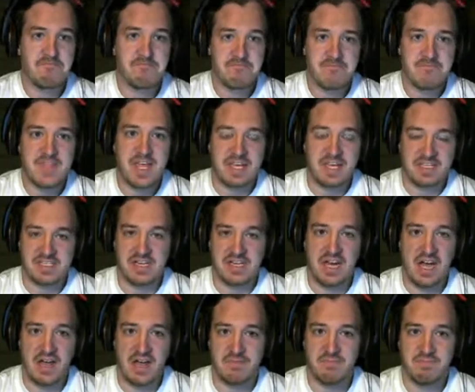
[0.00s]
next
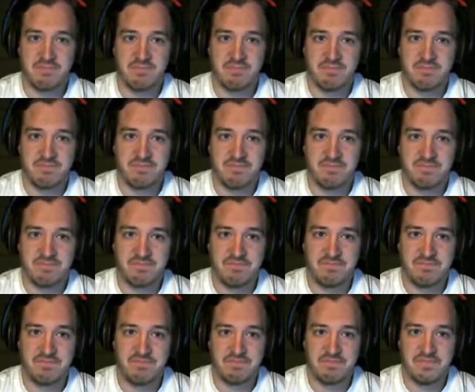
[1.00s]
time.
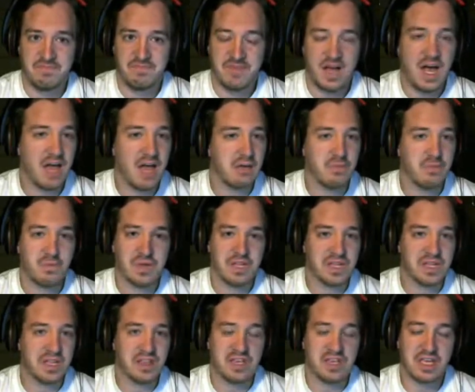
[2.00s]
I
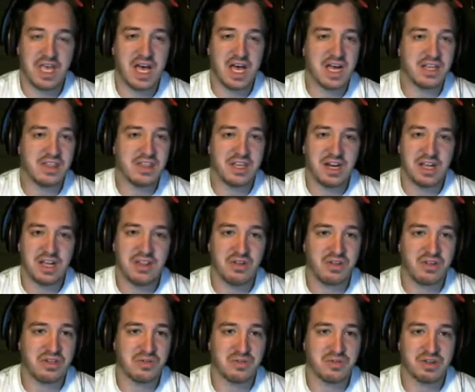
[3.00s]
the guide that I
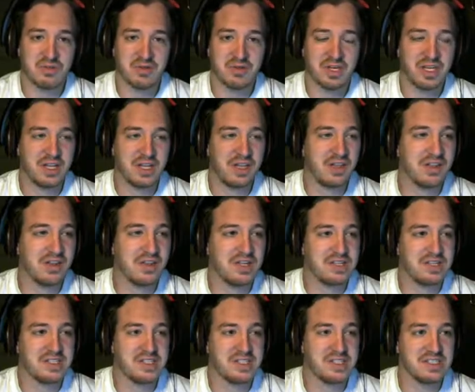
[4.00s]
looked up at the beginning of
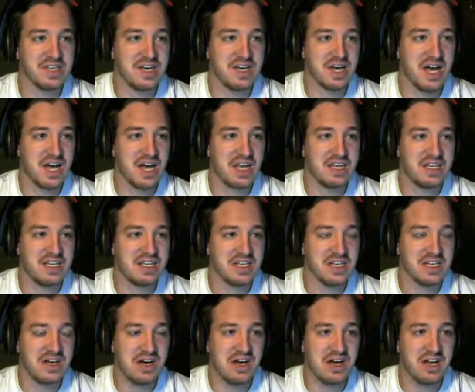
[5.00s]
this, I did
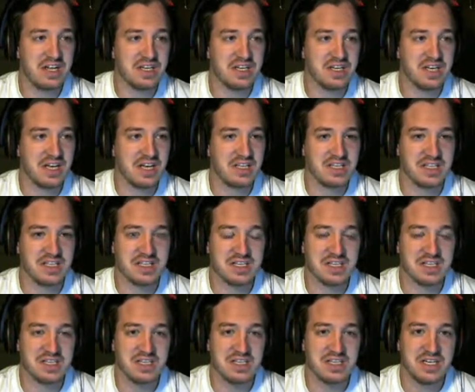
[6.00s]
not. It,
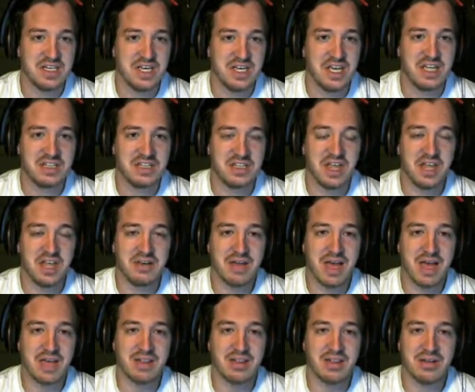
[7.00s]
it, led.
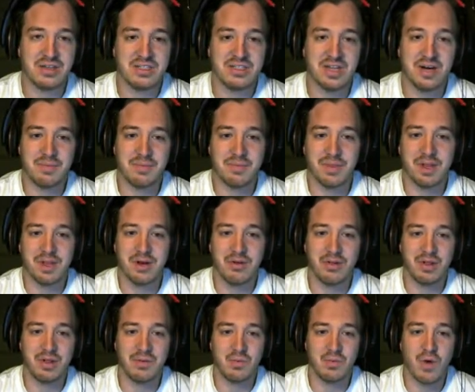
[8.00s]
I looked up
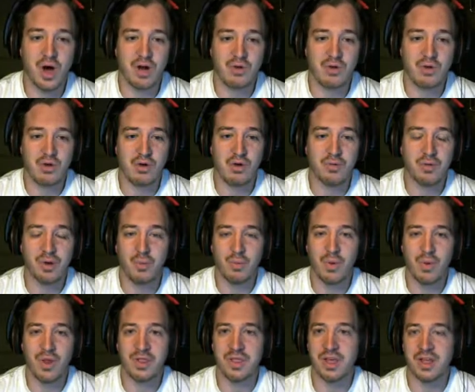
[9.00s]
literally one room, and
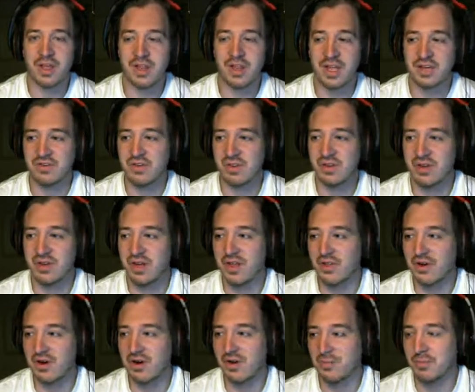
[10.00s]
one thing led to
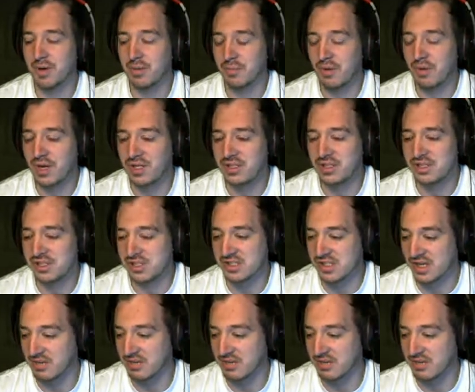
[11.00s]
another, and my brain's just like